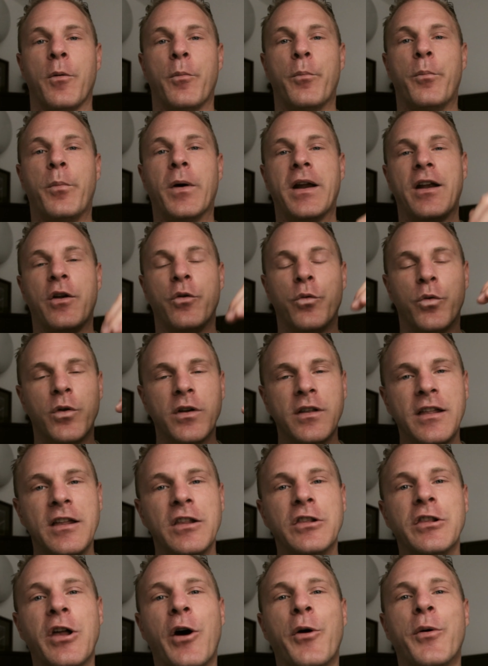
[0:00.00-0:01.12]
But it really
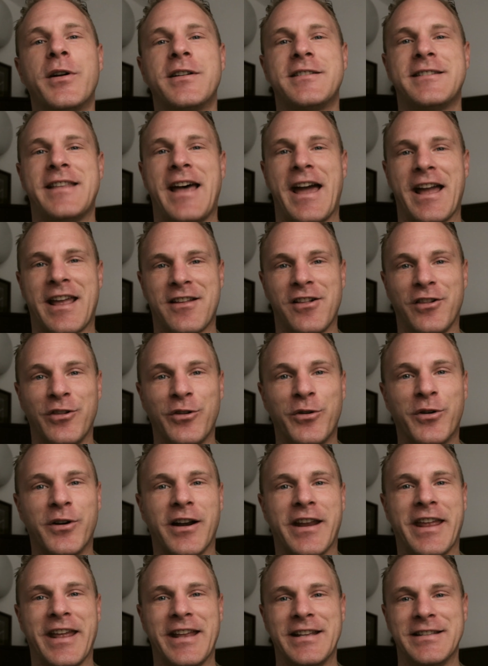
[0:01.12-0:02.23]
lowers that
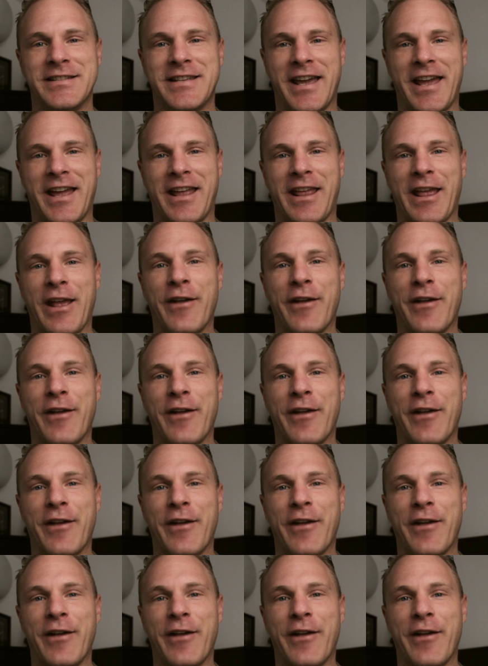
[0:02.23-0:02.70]
caloric intake